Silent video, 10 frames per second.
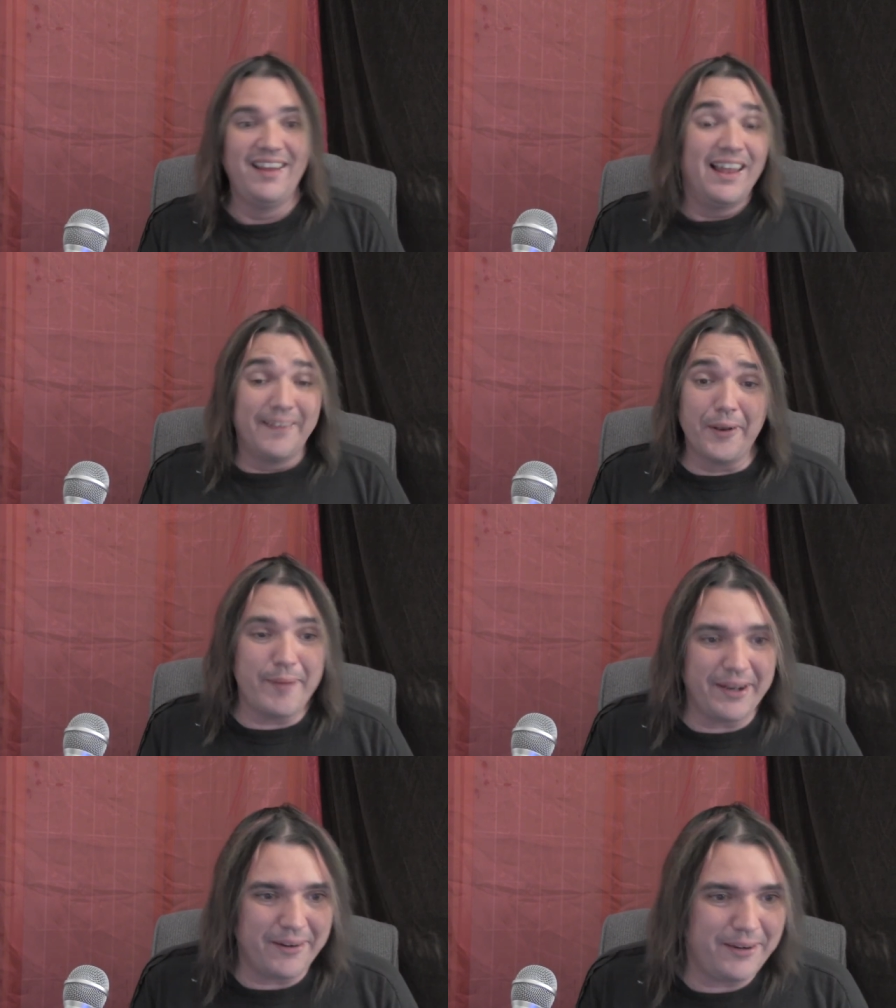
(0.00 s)
little
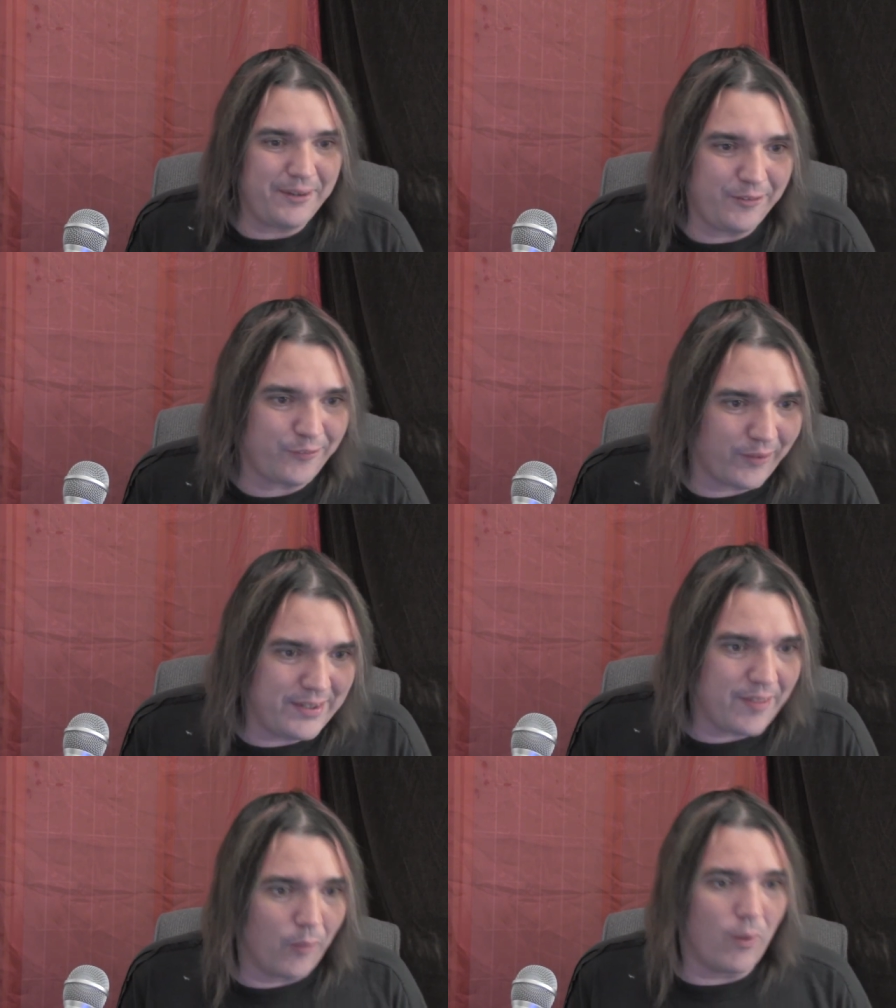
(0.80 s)
bit of good news for
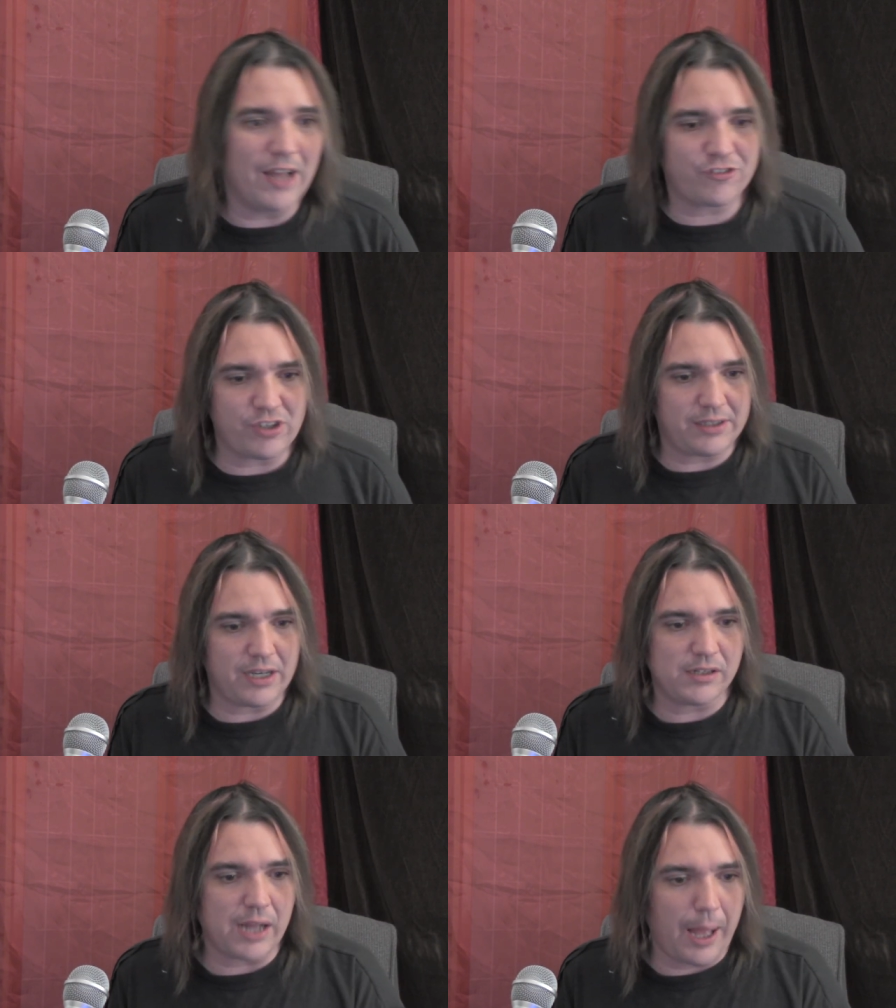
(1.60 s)
you. The
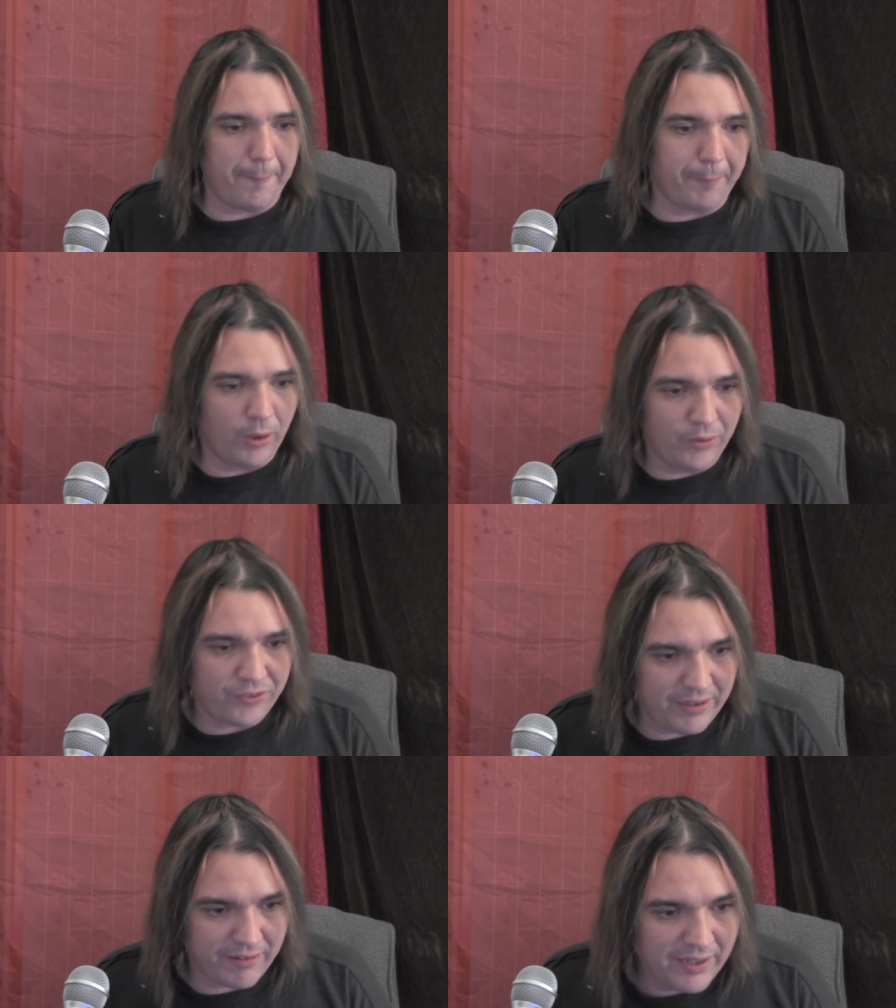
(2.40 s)
Washington
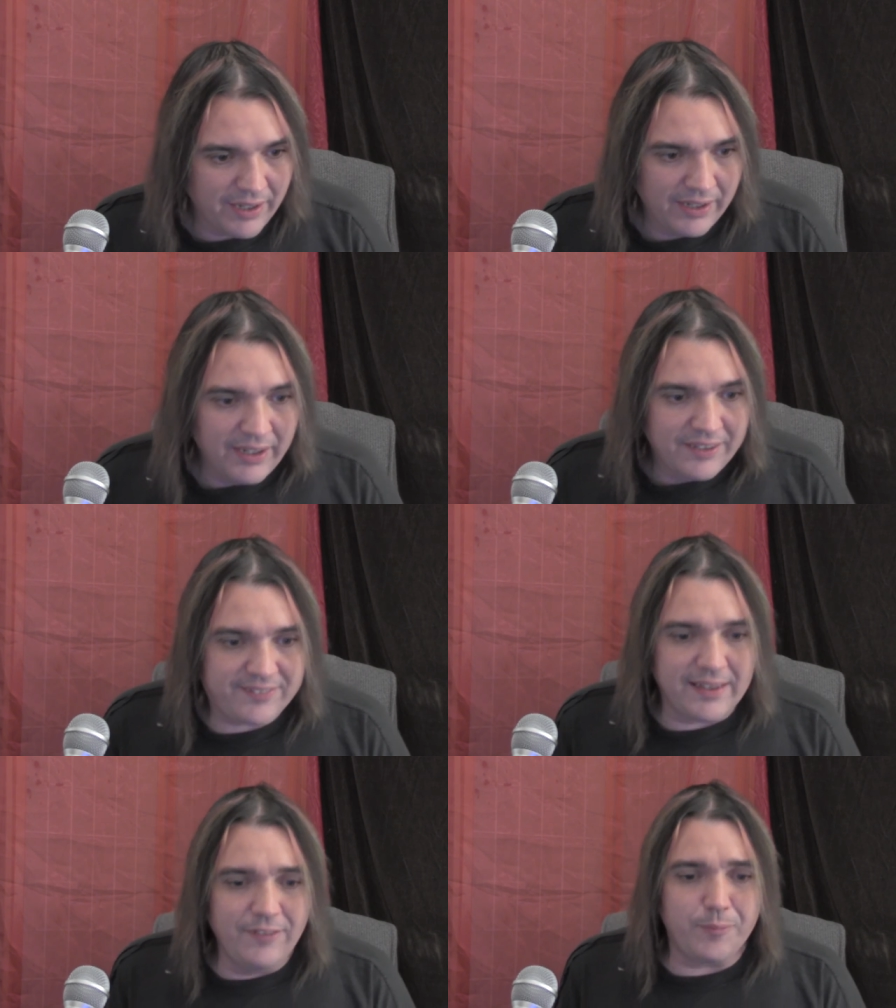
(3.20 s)
Compost here.
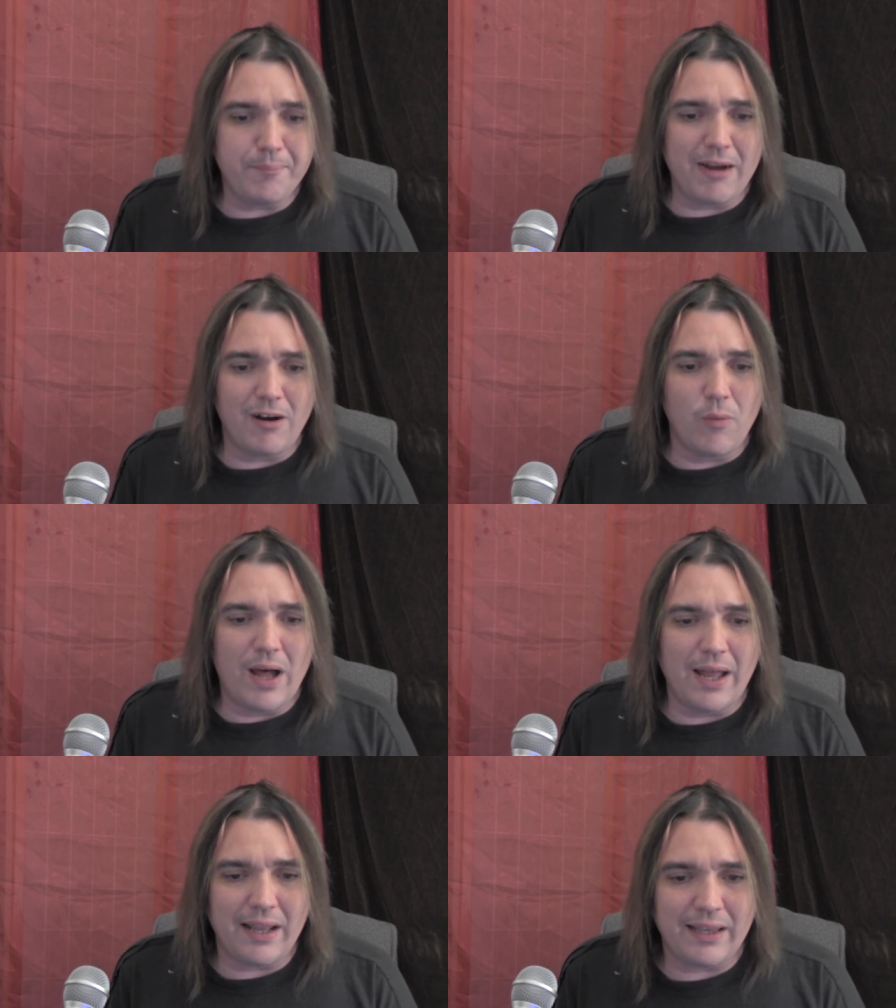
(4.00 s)
Since
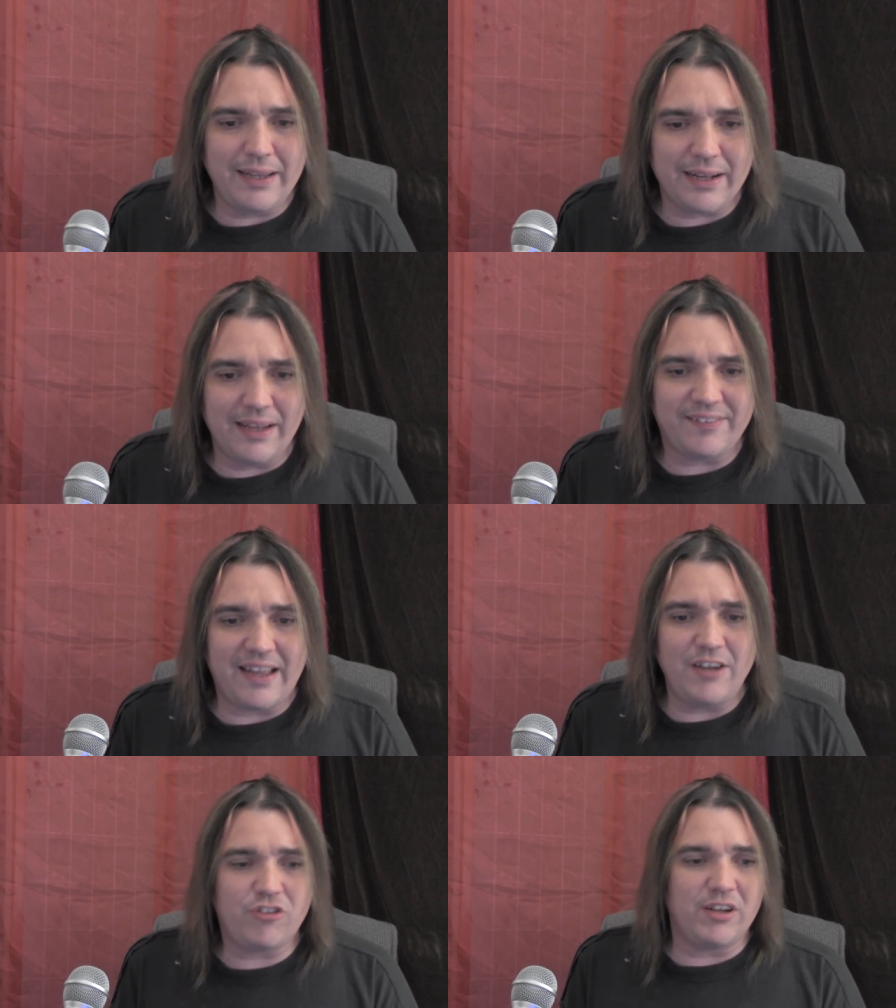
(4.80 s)
marijuana
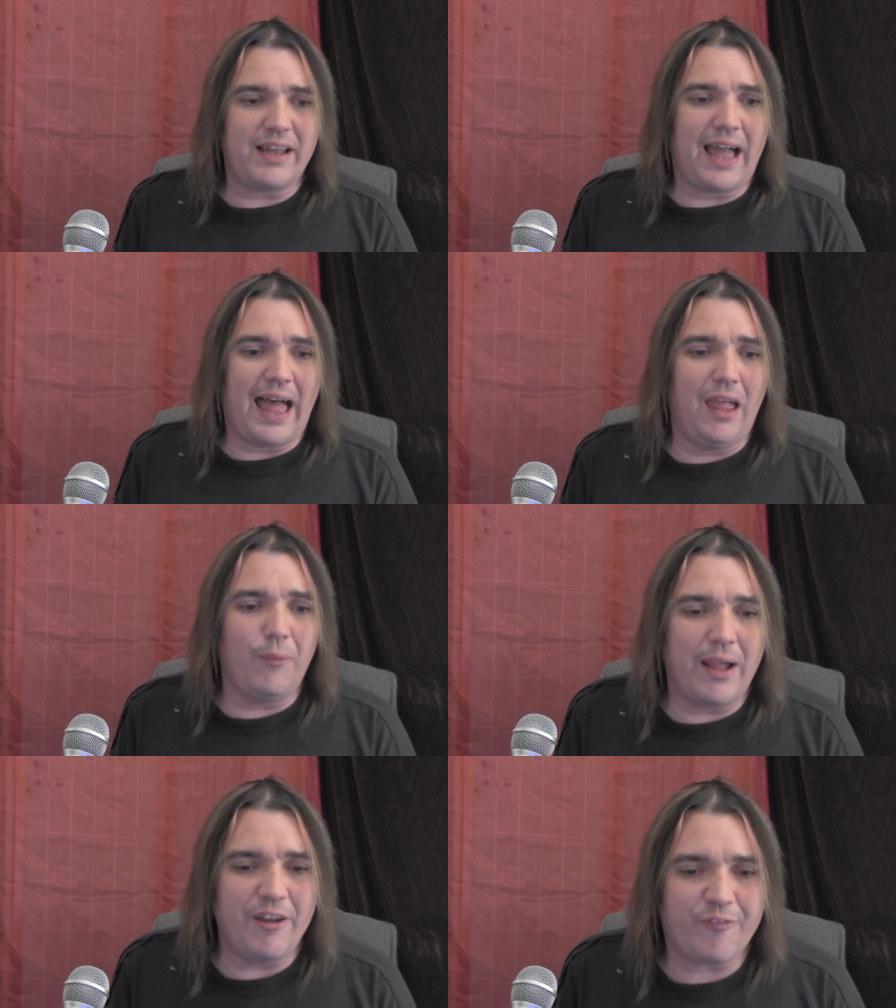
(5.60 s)
legalization,
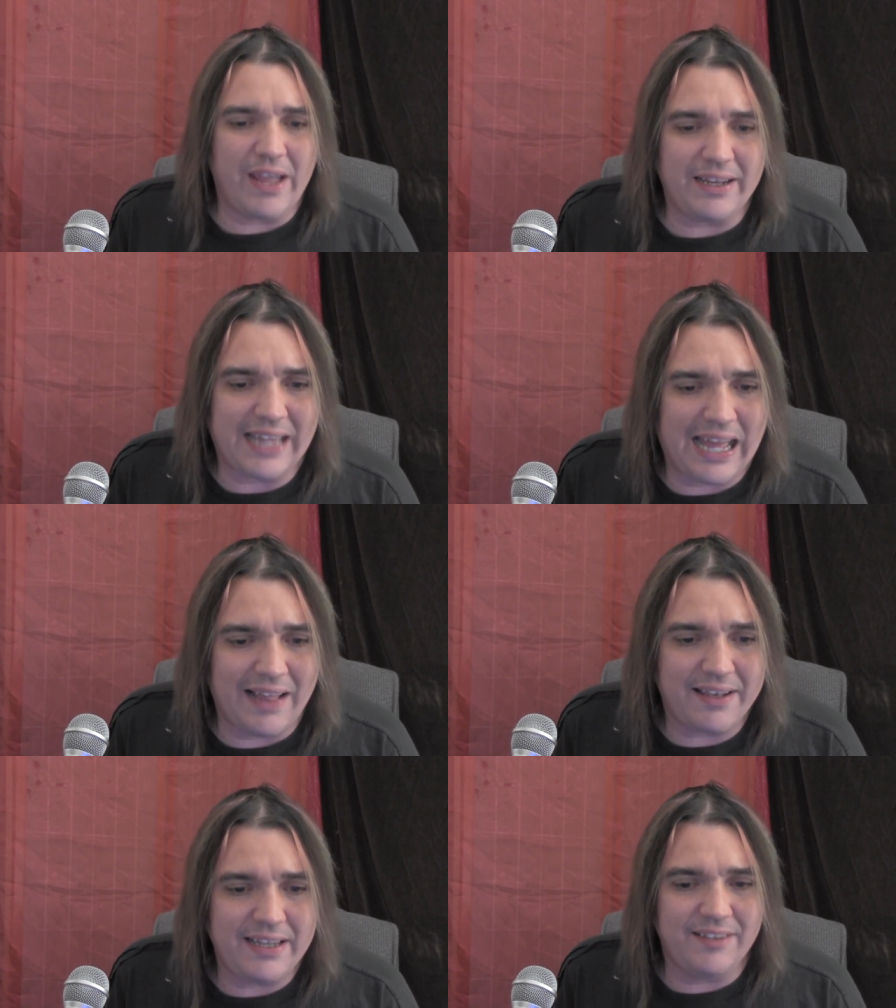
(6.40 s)
highway
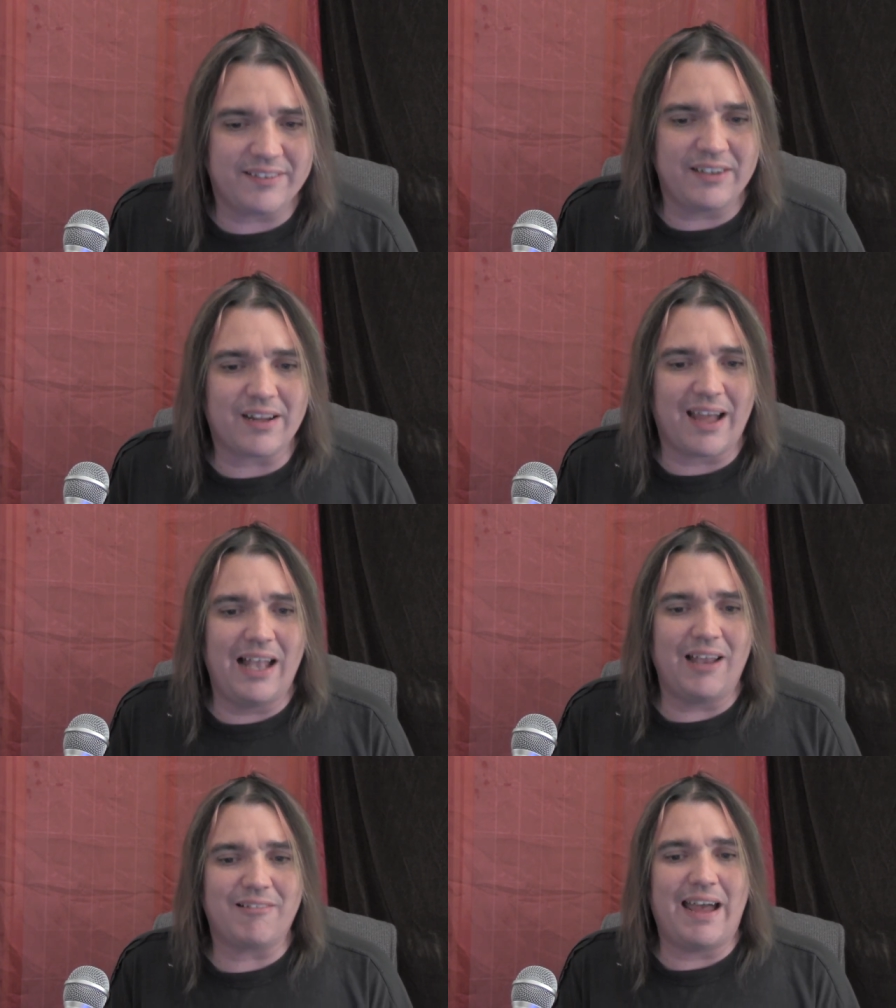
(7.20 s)
fatalities in
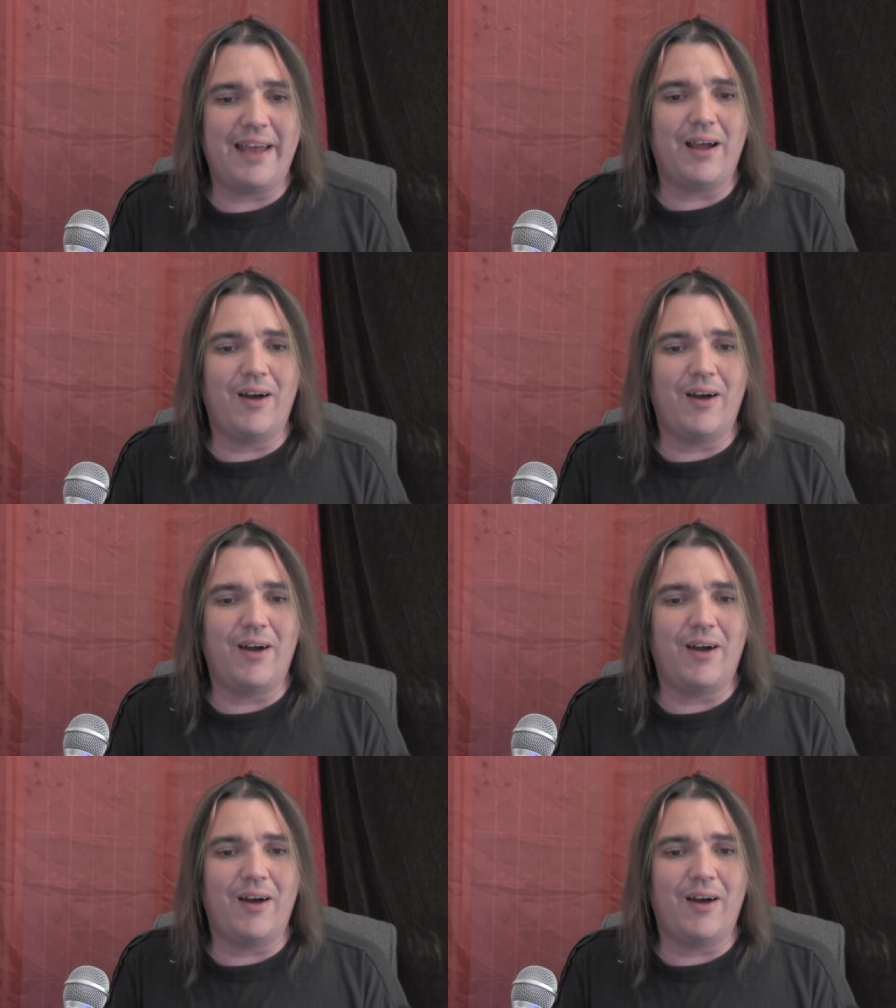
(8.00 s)
Colorado